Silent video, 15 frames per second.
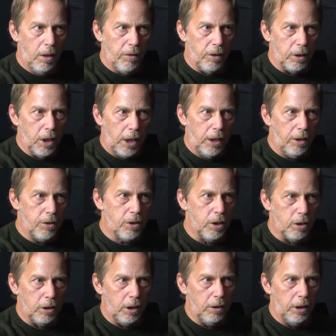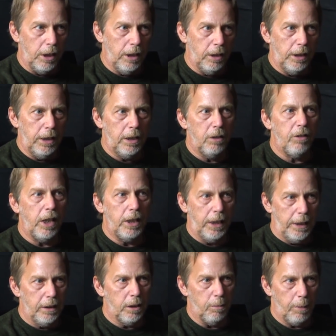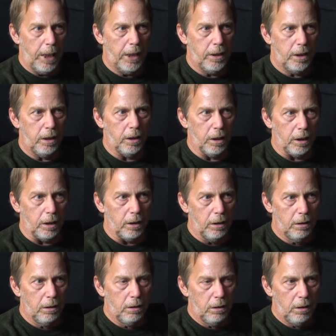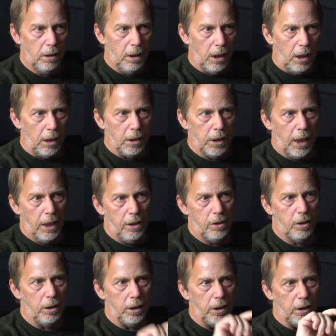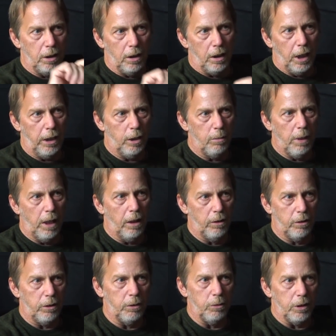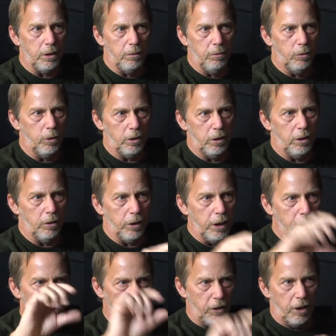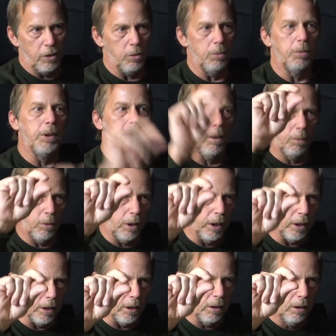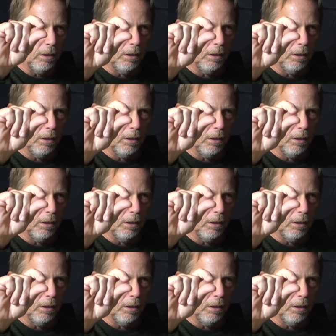The layers could innovate independently, and occasionally the layer boundary would the interface would be upgraded.